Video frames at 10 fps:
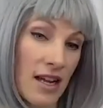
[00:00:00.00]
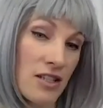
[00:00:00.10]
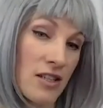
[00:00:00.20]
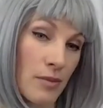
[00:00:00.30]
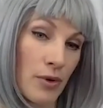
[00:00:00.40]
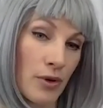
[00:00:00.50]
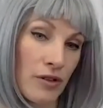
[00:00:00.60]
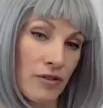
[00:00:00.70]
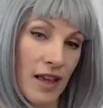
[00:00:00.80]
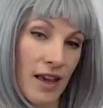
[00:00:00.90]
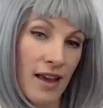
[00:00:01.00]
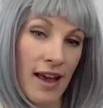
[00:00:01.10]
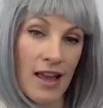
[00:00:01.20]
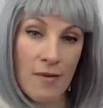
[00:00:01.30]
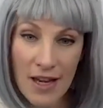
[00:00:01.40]
actually improve
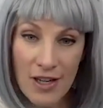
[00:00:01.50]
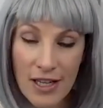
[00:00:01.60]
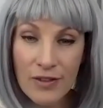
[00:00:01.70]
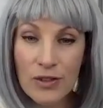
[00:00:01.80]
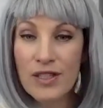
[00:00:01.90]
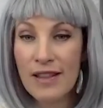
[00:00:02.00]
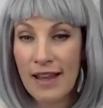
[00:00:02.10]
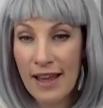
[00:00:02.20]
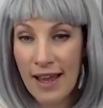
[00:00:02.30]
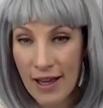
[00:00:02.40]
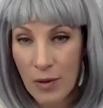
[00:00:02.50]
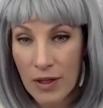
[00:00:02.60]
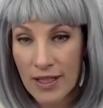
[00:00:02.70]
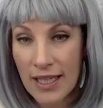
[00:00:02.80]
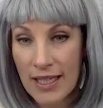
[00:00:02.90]
their A M H levels and their egg
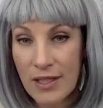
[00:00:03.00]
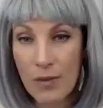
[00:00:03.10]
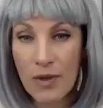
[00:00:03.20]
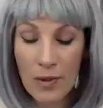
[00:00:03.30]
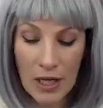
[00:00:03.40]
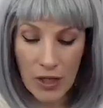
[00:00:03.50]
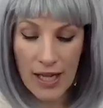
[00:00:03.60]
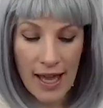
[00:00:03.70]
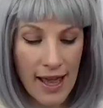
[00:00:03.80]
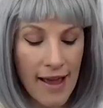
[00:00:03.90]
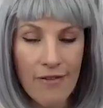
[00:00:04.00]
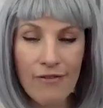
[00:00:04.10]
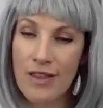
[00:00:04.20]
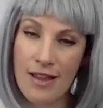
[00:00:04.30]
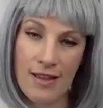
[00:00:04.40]
quality. So we're looking at
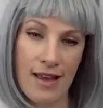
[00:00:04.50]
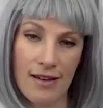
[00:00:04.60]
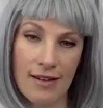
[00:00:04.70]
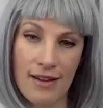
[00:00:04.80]
everything that